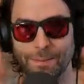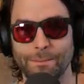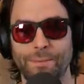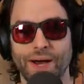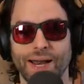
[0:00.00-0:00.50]

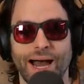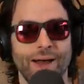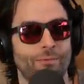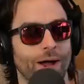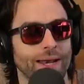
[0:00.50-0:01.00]
But
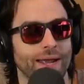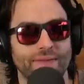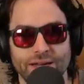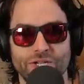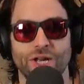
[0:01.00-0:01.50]
I went
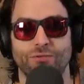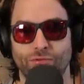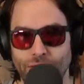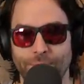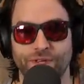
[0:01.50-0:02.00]
and that shit
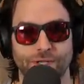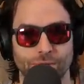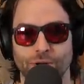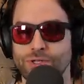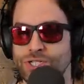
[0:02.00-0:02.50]
ripped,
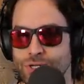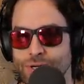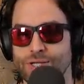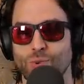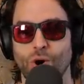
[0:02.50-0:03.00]
dude. Those
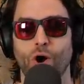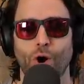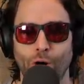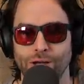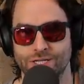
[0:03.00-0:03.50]
students were
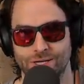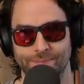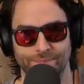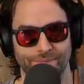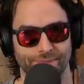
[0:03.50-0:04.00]

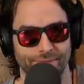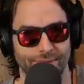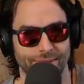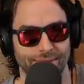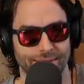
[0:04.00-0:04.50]
awesome.
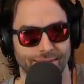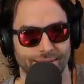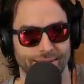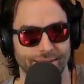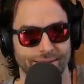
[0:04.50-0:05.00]

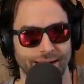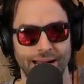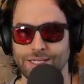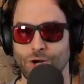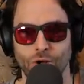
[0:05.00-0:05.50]

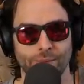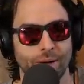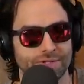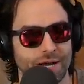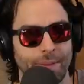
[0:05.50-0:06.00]
I told them,
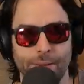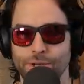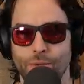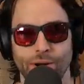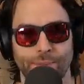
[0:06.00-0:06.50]
I was like, people
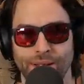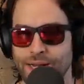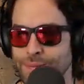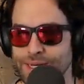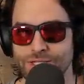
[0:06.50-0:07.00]
don't want to play.
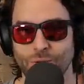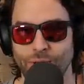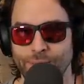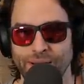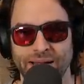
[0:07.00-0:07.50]
Comedians don't
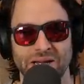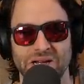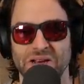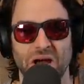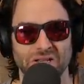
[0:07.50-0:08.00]
want to play.
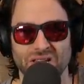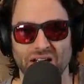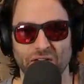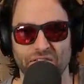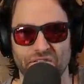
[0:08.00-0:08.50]
And I was
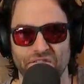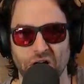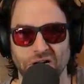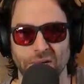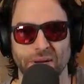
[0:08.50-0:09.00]
like,
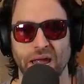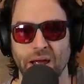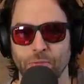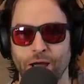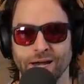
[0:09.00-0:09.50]
fuck them.
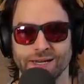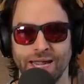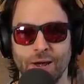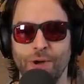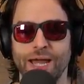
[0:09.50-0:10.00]
Can't wait.
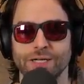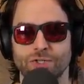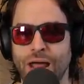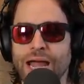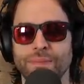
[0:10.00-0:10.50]
Can't wait.
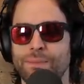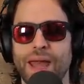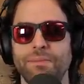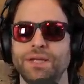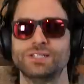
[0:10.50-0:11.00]
Drag me,
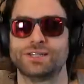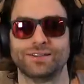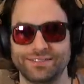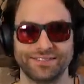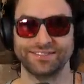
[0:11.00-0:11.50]
babies.
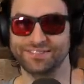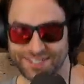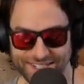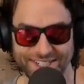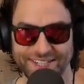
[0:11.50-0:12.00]

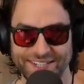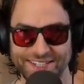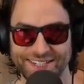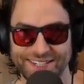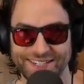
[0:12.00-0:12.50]

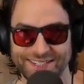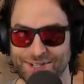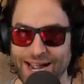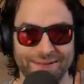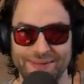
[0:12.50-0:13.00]

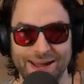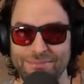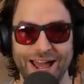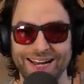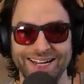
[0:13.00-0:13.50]
Drag me.
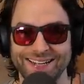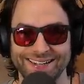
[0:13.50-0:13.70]
I'm ready.